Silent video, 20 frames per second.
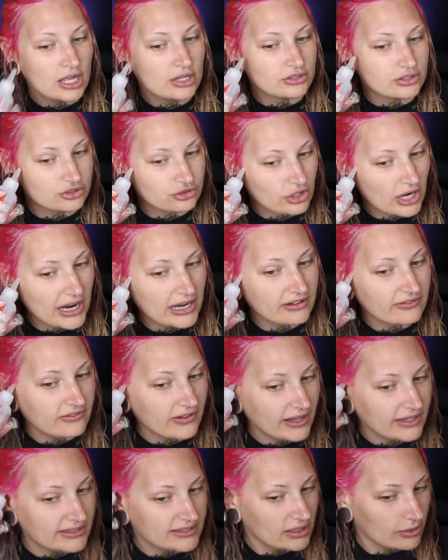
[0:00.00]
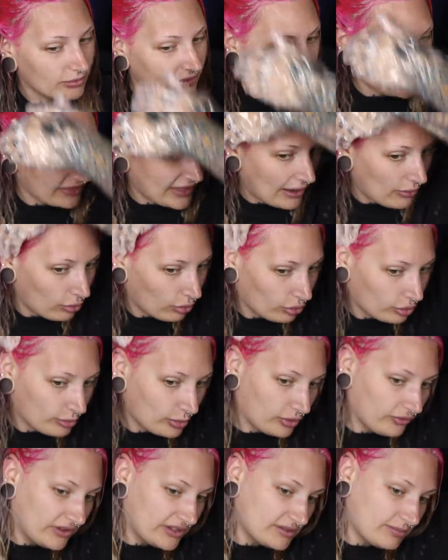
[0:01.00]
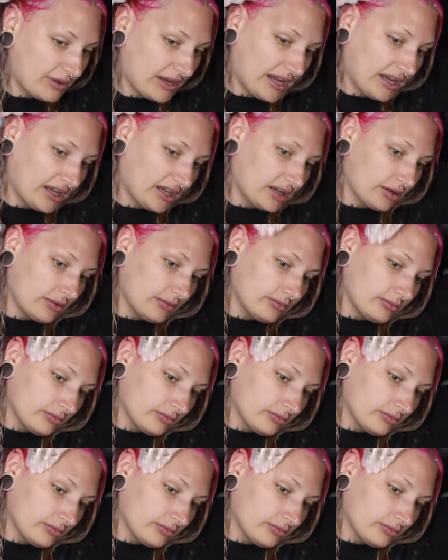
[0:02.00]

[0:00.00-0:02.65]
to try and find something that will remove this pink.